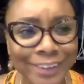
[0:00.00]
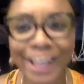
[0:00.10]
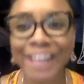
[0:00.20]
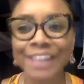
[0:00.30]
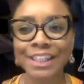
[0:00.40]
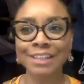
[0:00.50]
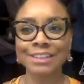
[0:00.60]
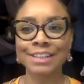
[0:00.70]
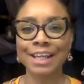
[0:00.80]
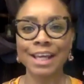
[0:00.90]
Like,
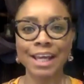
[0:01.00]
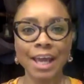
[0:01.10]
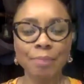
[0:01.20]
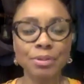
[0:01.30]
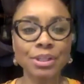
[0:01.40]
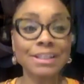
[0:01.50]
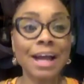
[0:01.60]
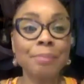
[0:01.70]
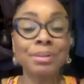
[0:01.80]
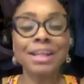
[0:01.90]
that's because,
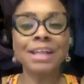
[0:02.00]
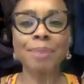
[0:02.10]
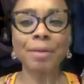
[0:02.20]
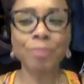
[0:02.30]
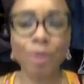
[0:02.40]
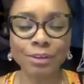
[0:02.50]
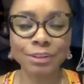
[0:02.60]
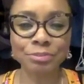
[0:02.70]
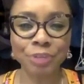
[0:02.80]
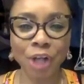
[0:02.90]
I mean, that's why we're all
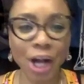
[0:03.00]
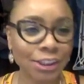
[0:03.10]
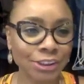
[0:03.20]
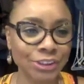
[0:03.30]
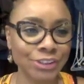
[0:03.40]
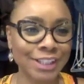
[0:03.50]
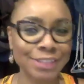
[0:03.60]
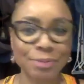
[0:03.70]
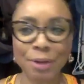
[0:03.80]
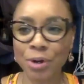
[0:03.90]
different colors.
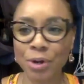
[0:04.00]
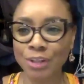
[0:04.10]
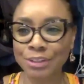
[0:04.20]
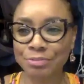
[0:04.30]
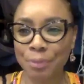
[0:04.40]
That's why we're all different